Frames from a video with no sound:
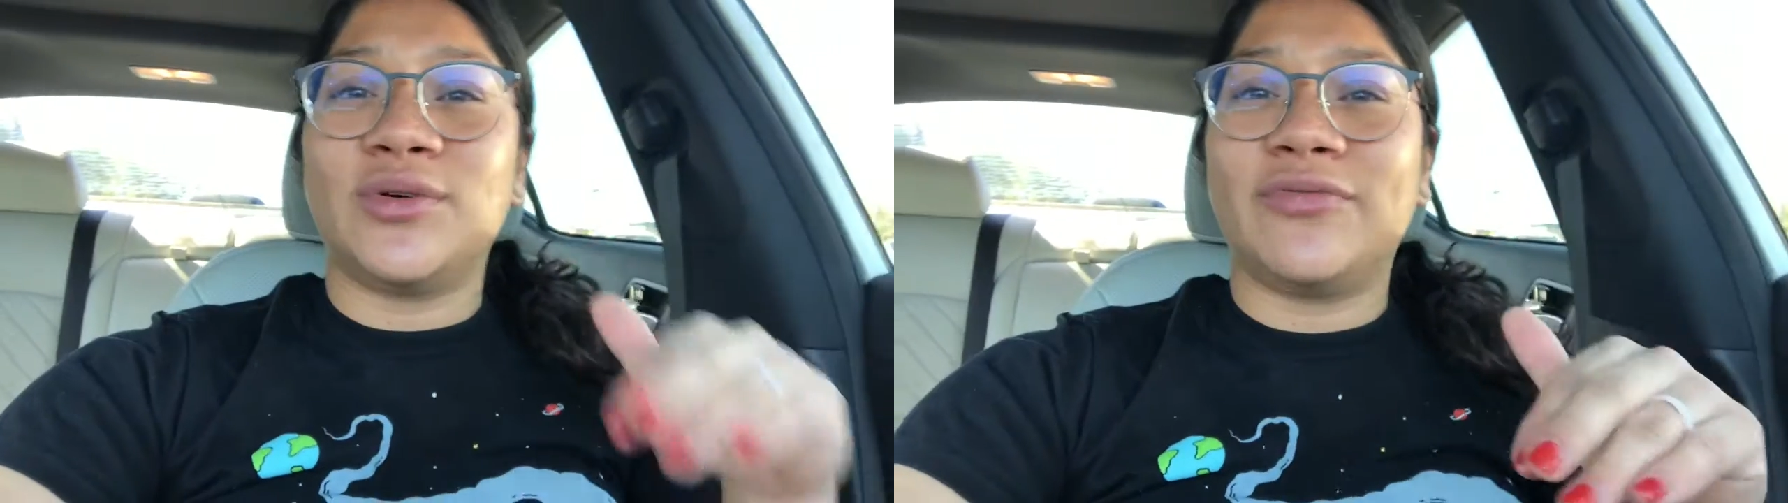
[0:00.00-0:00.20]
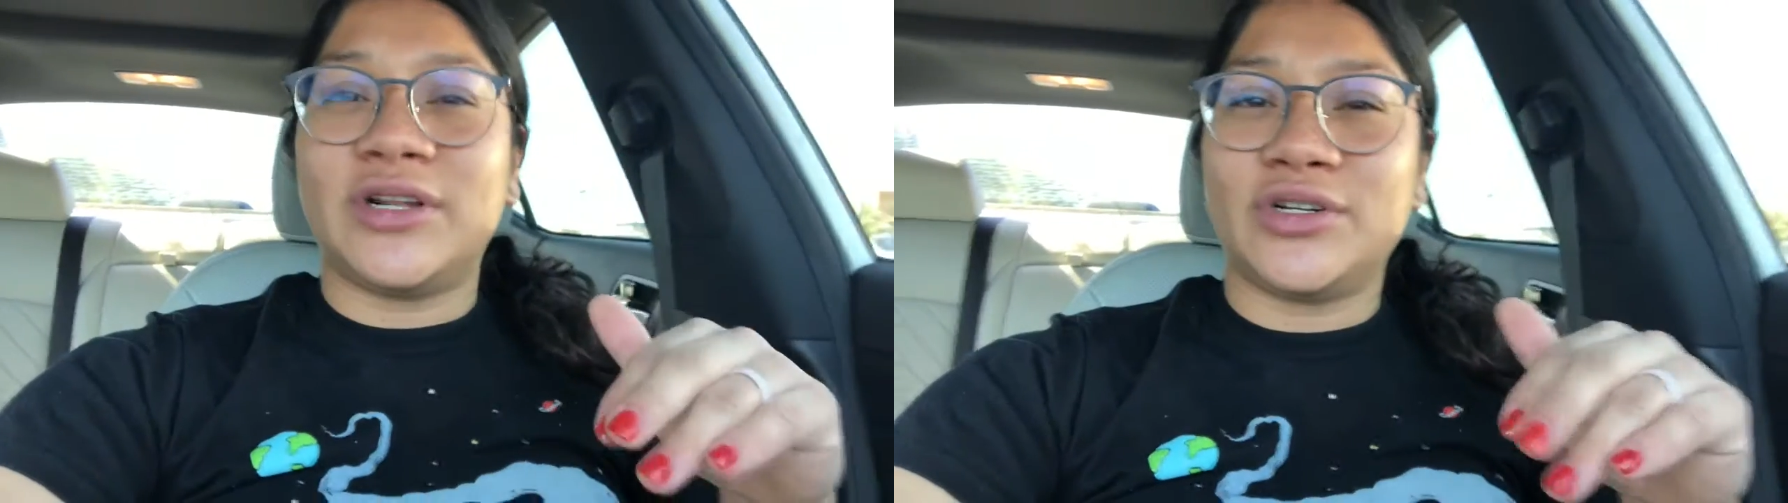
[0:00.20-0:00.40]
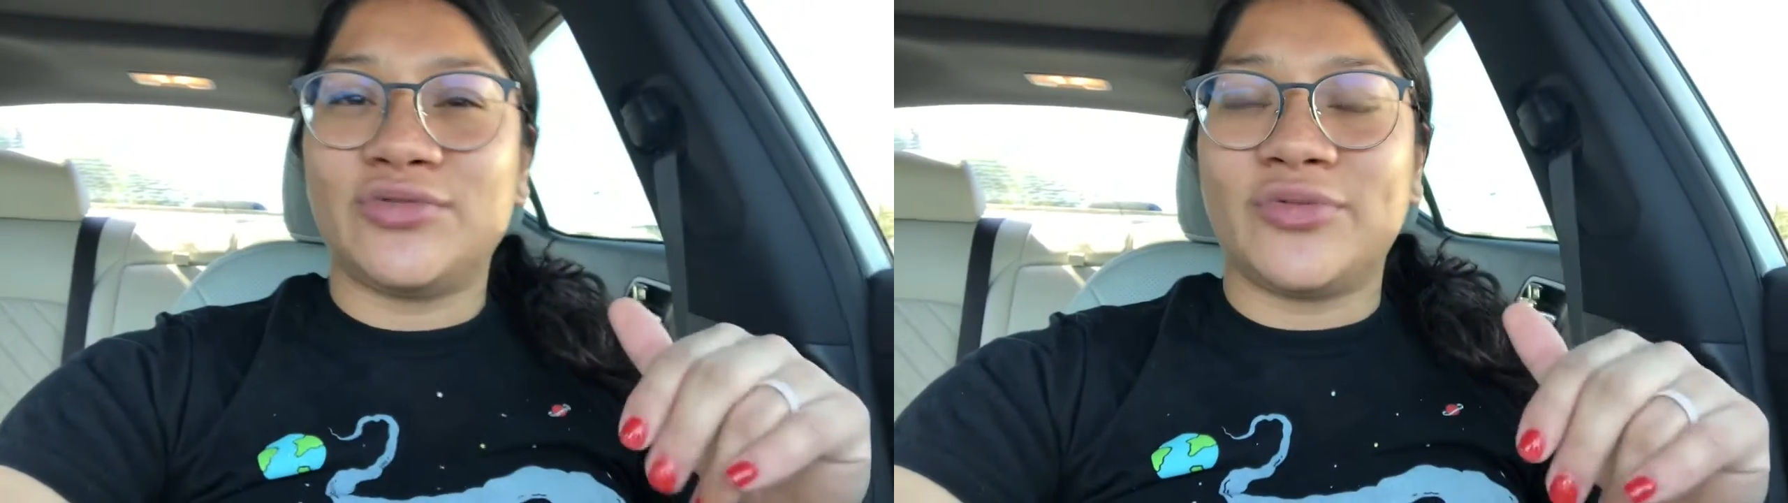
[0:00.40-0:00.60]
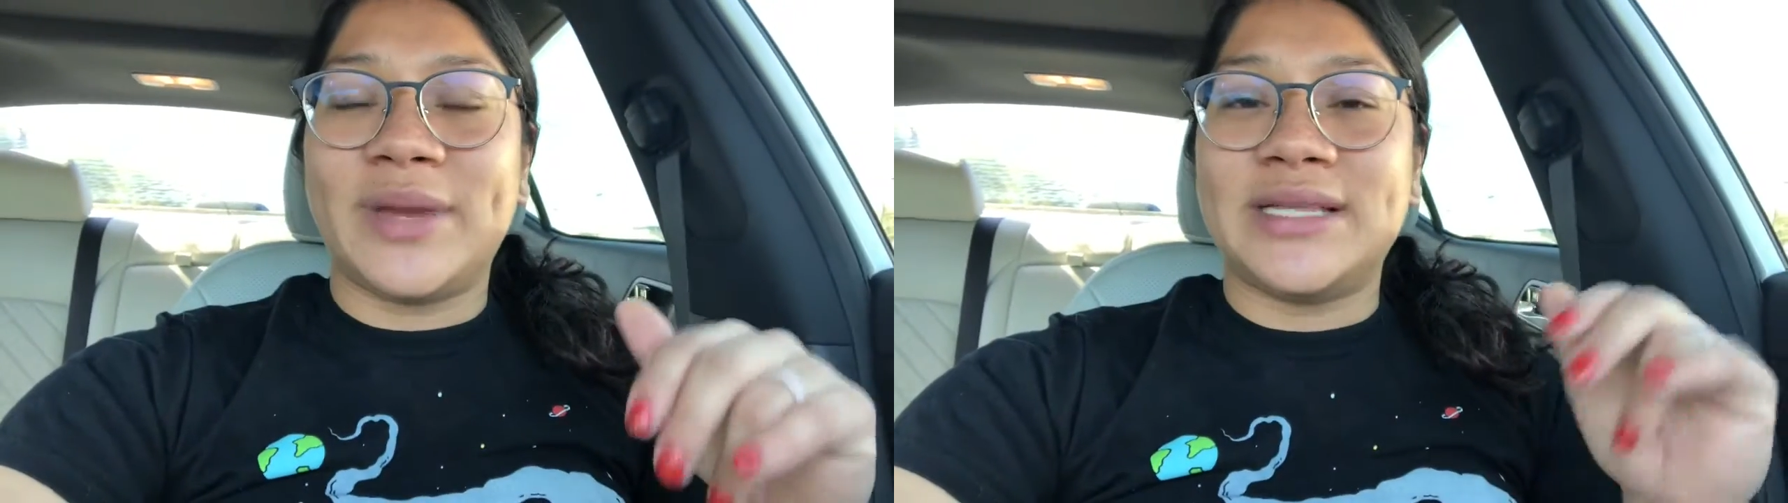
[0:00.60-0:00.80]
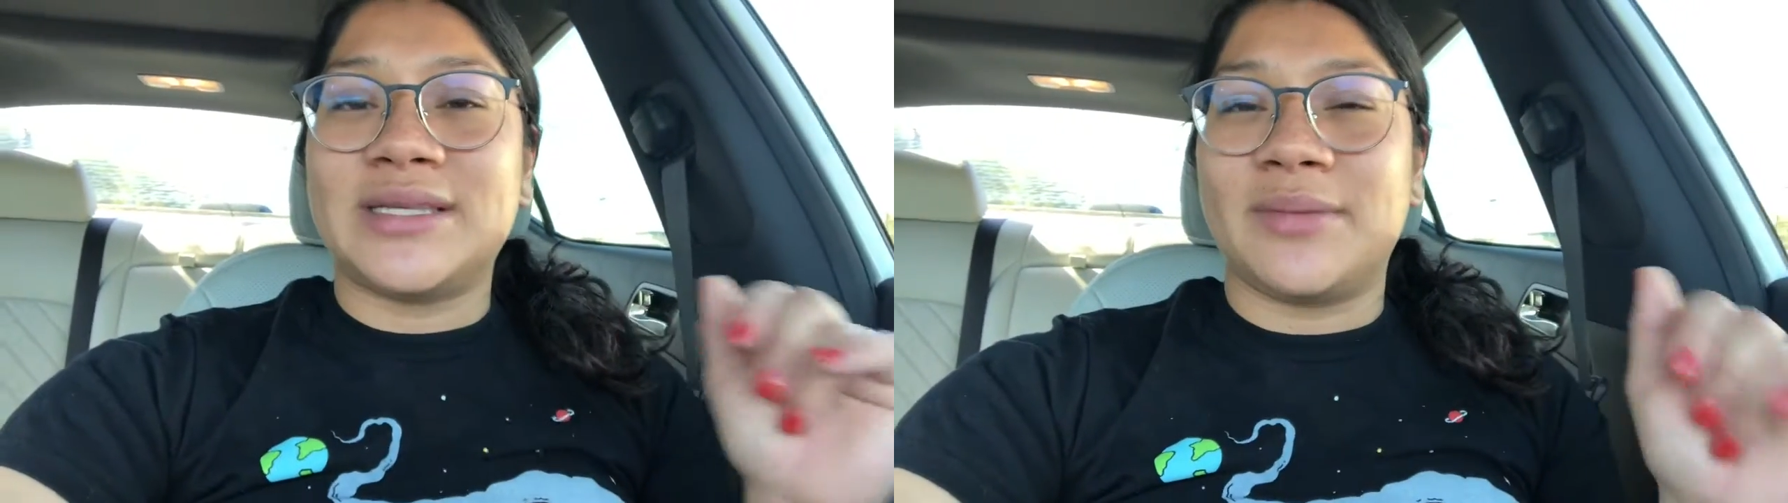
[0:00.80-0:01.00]
of Fletcher's
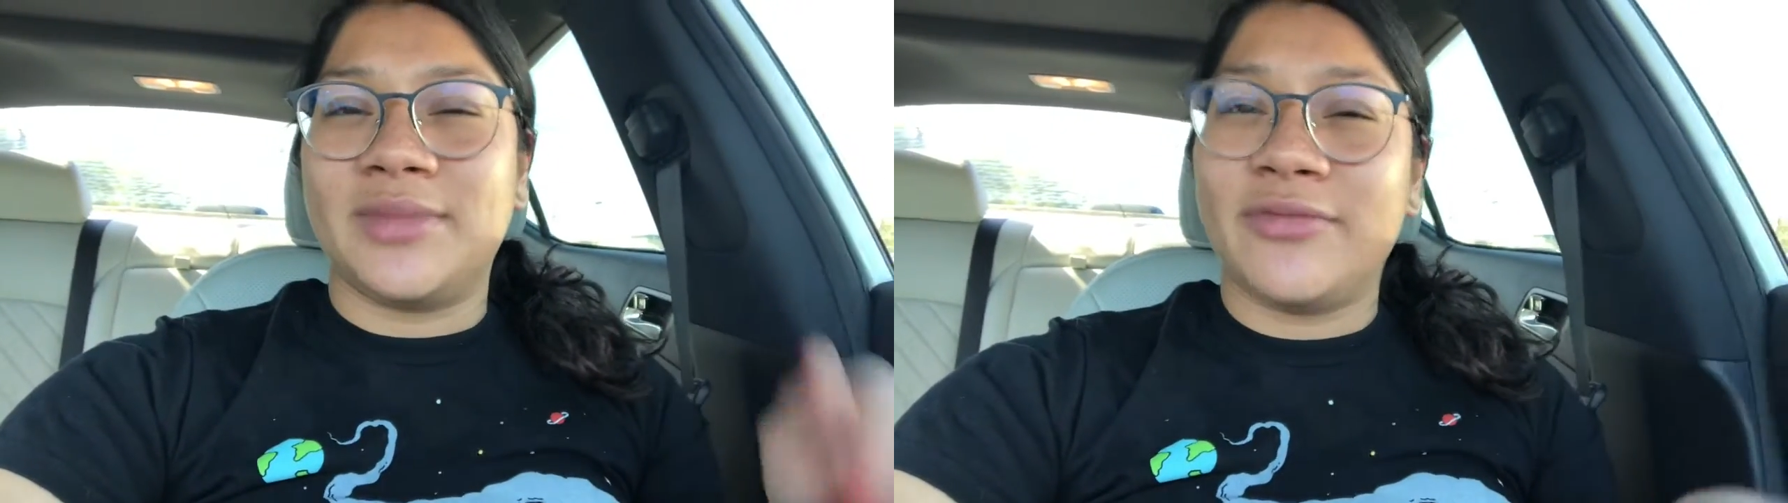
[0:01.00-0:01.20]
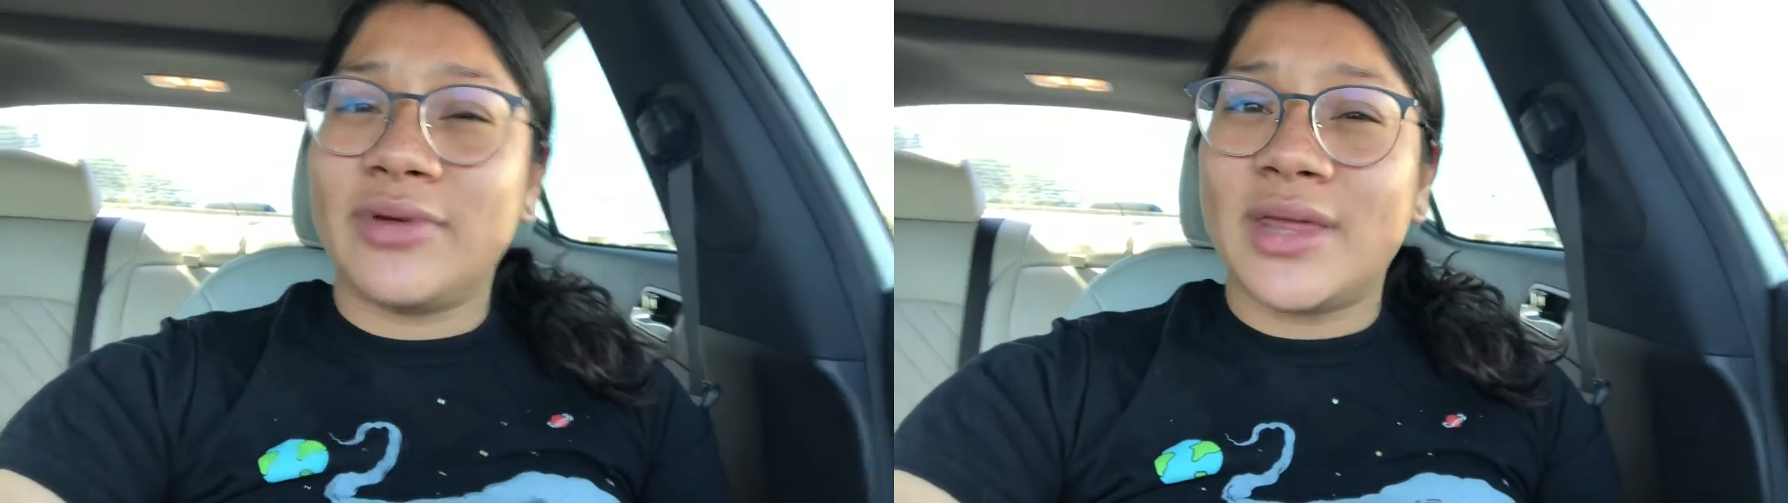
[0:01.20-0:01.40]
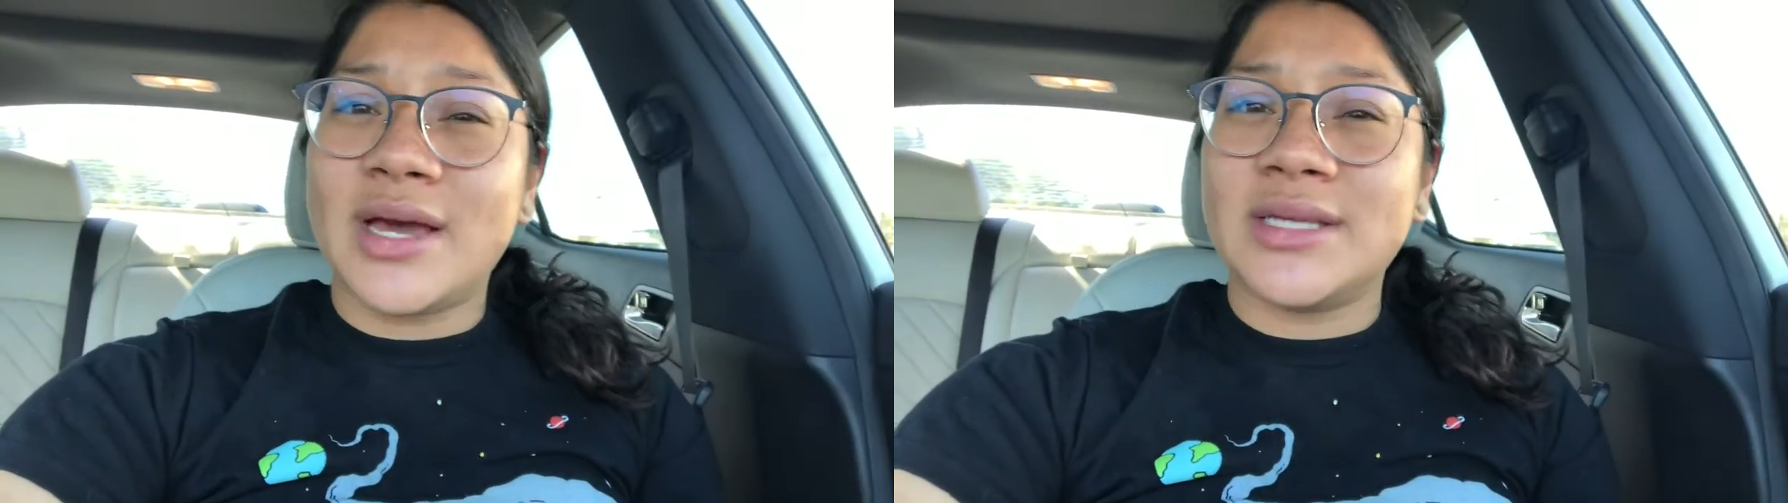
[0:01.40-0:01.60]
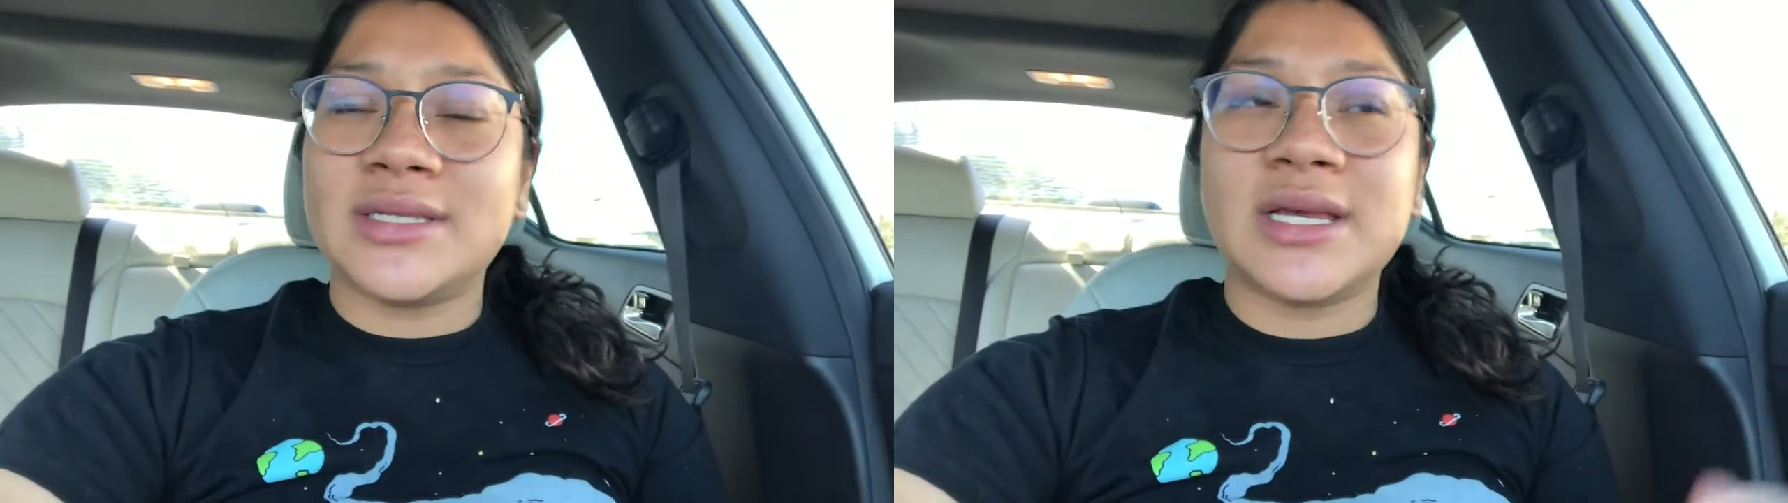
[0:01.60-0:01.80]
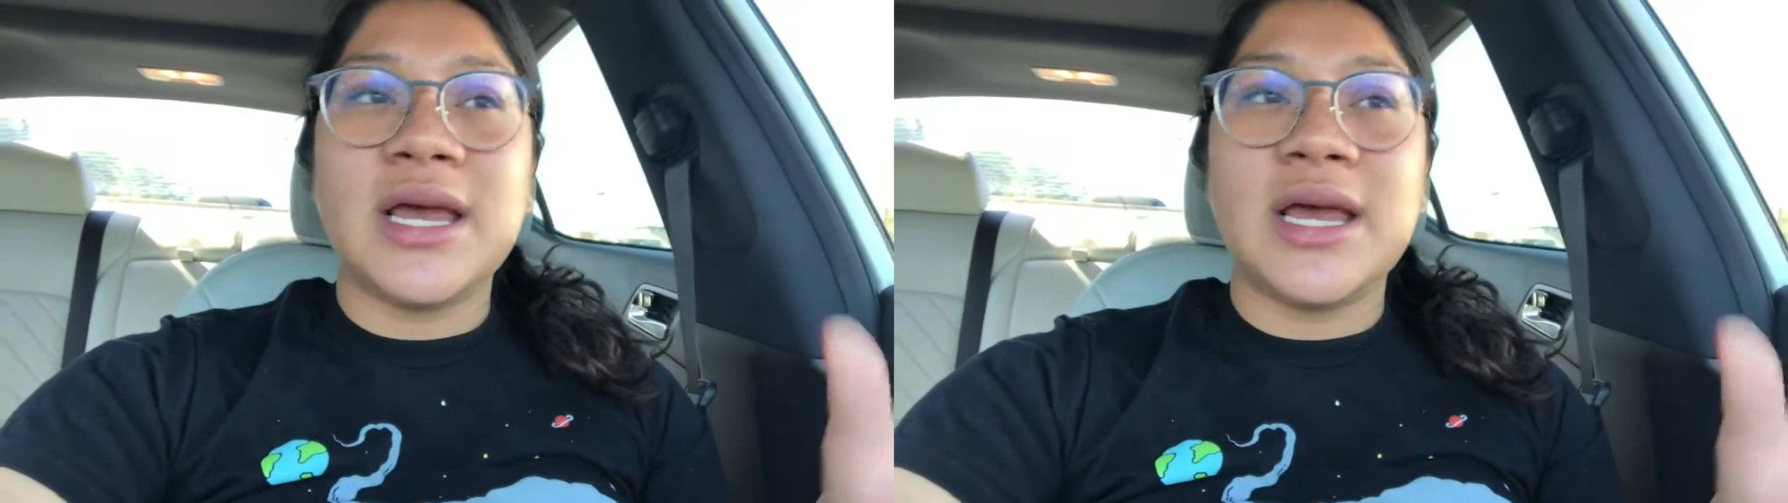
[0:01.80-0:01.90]
roommates come live with us